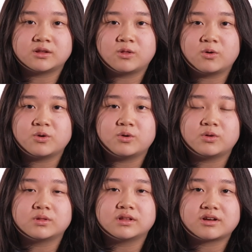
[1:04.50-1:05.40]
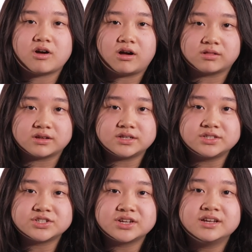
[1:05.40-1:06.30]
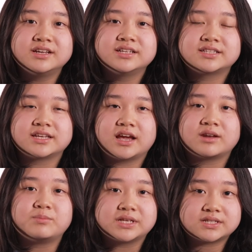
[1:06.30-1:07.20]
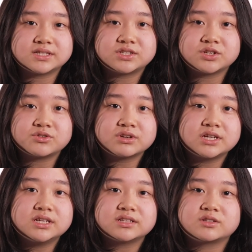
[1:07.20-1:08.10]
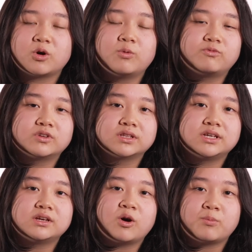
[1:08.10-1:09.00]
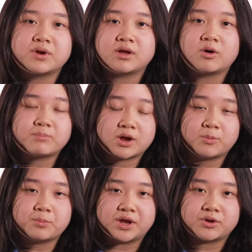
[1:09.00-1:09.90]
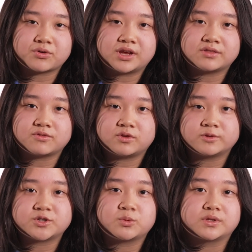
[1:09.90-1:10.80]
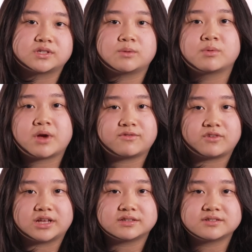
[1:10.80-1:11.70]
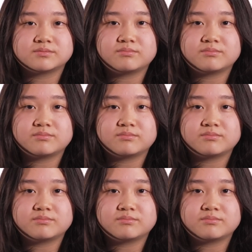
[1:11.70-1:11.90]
a local college to get a business degree to hopefully open up my own bakery in the future with some of my friends.